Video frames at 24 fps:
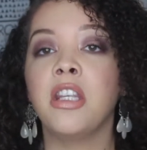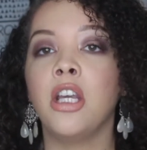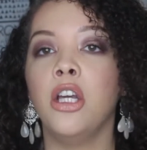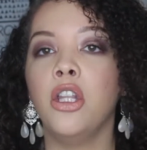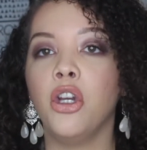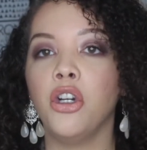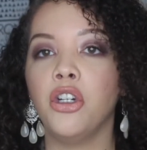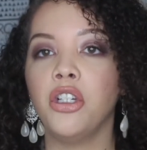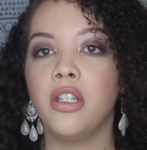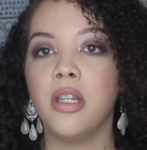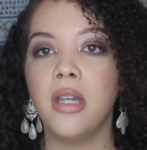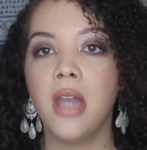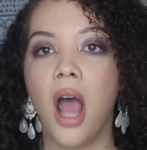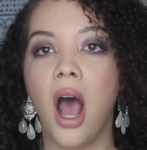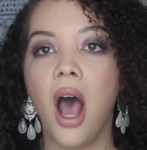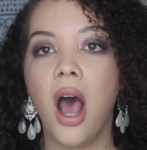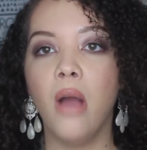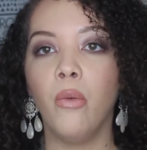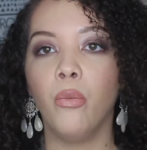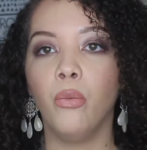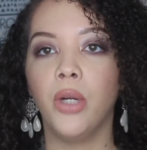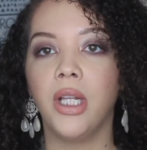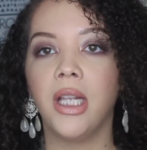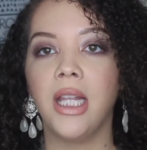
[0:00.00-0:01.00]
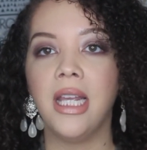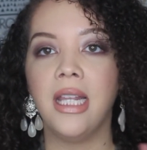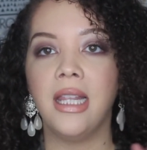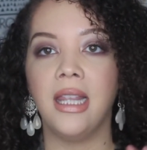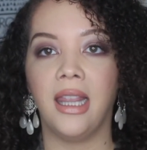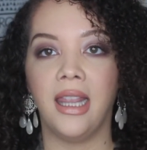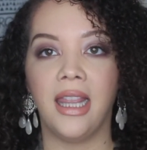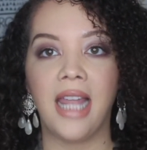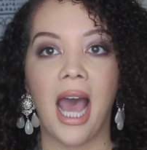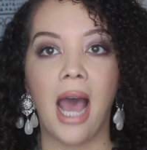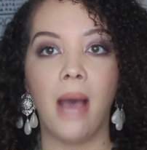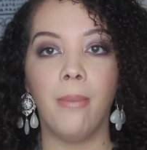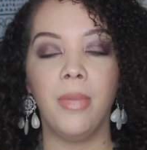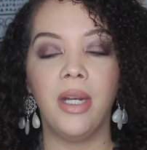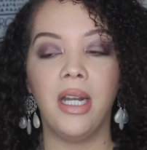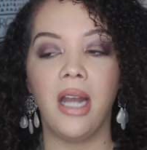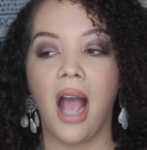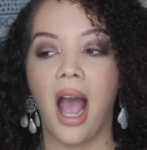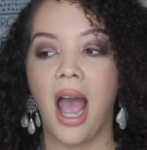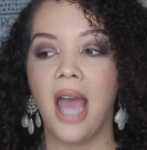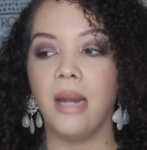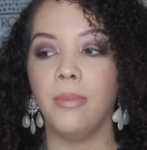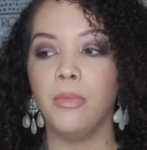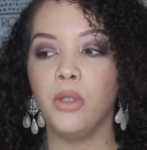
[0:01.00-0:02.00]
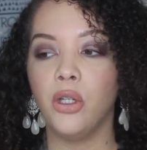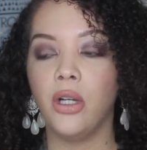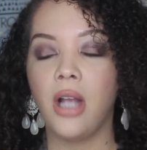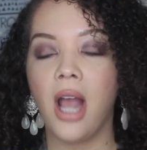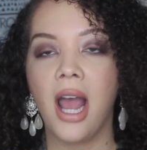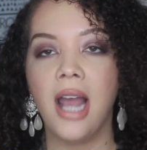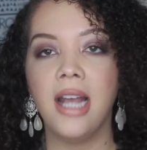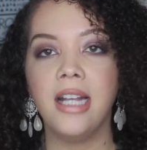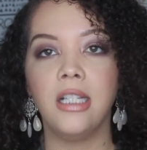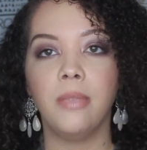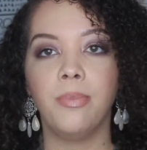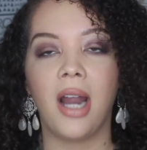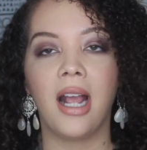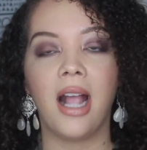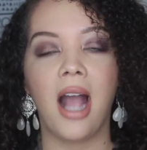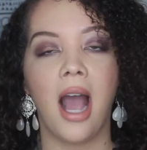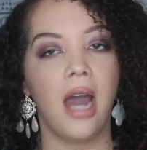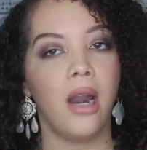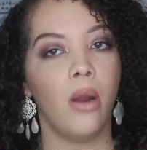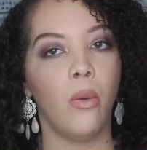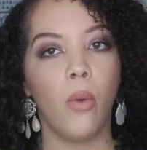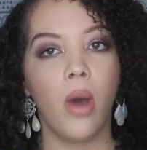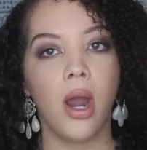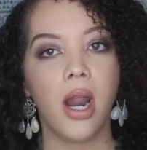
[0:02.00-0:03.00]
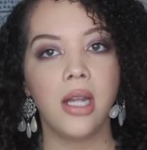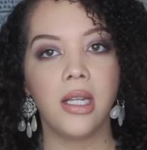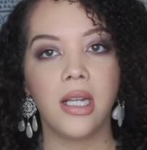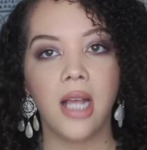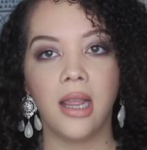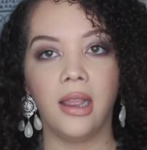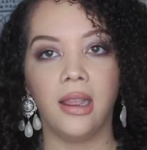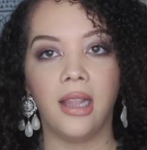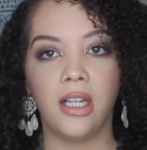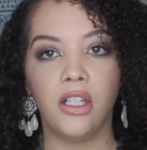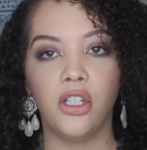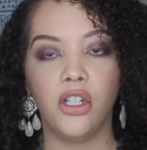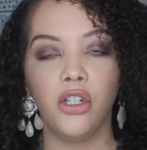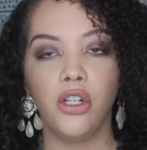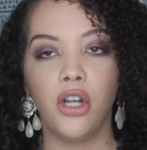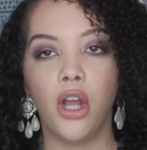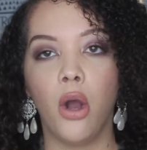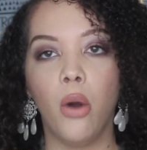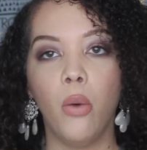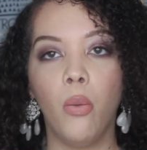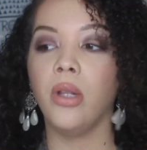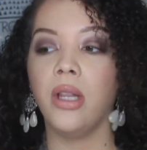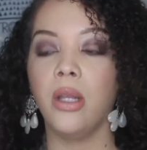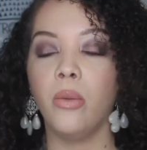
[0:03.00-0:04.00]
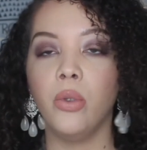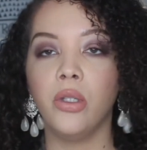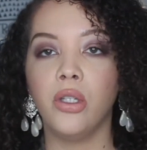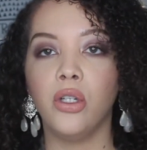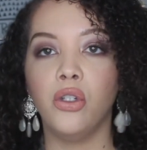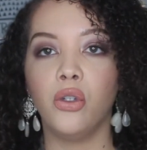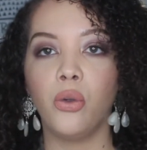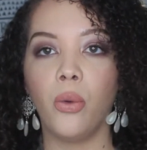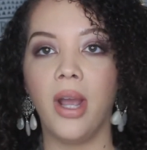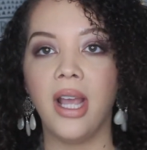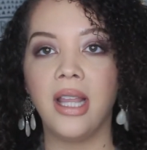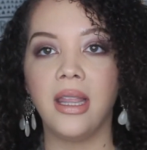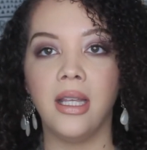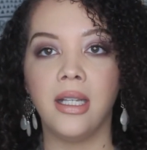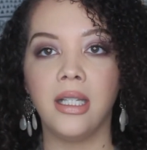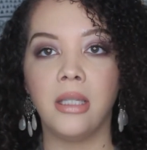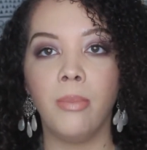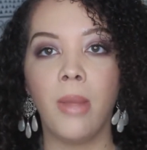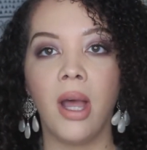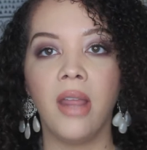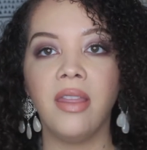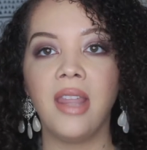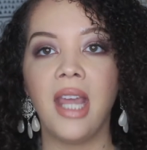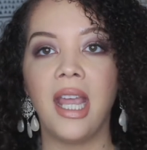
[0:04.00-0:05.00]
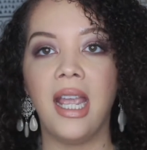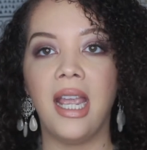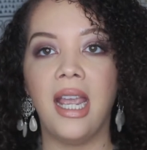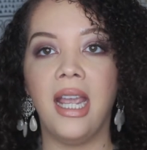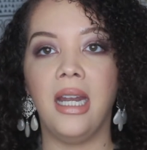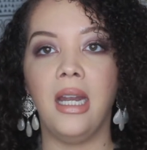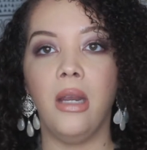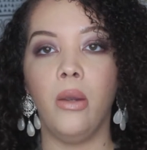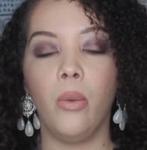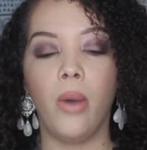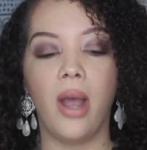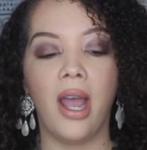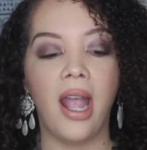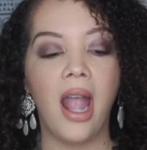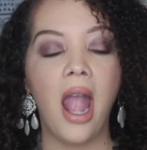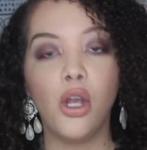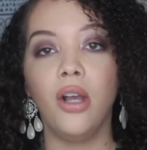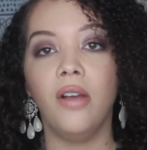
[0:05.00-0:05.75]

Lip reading: There's not really that many items, you guys, but I kind of wanted to let you know I really was enjoying this month anyway.